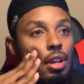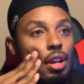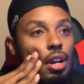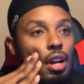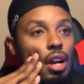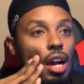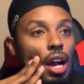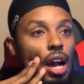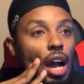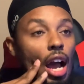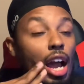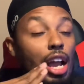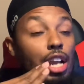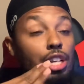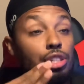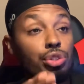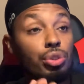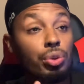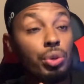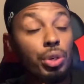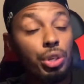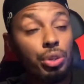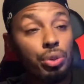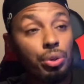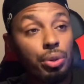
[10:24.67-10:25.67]
I
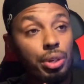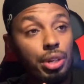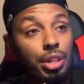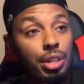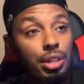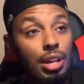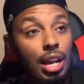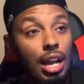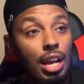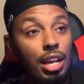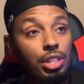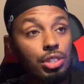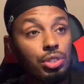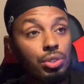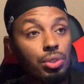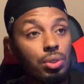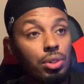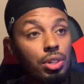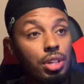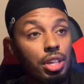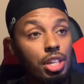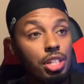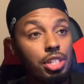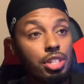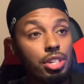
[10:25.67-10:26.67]
enjoy doing it. I enjoy
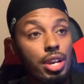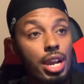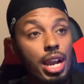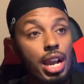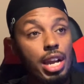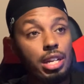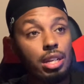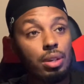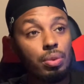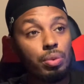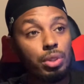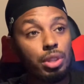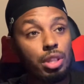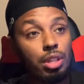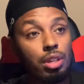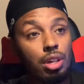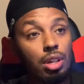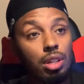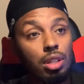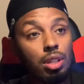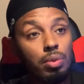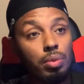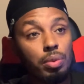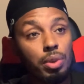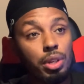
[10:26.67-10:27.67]
interacting with the
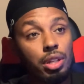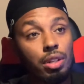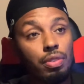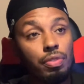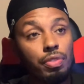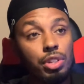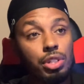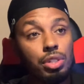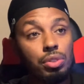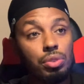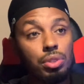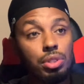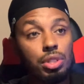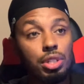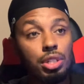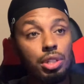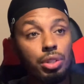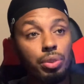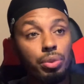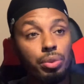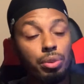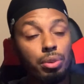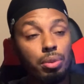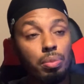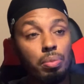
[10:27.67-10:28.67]
other individuals in the
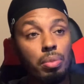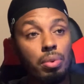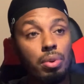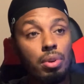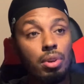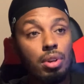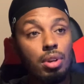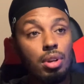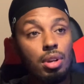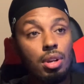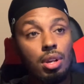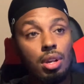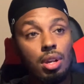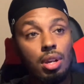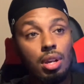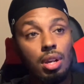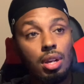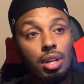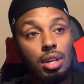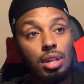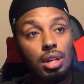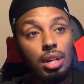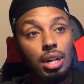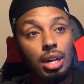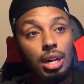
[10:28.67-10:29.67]
group.
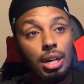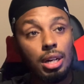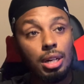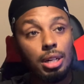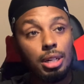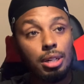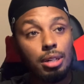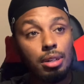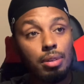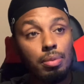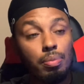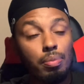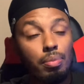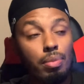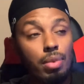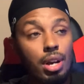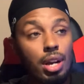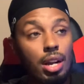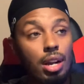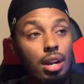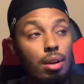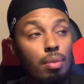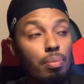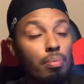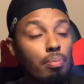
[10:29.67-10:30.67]
I
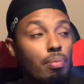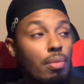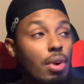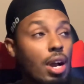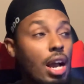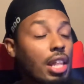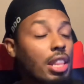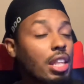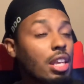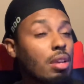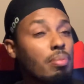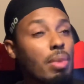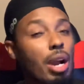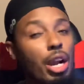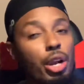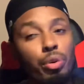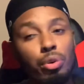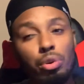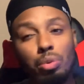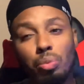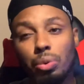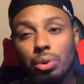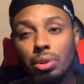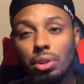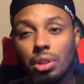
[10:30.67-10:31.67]
think my
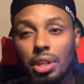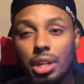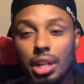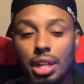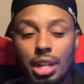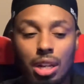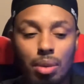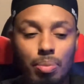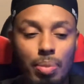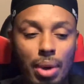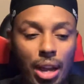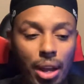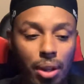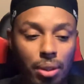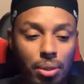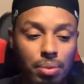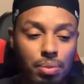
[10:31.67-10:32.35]
group, we're looking at about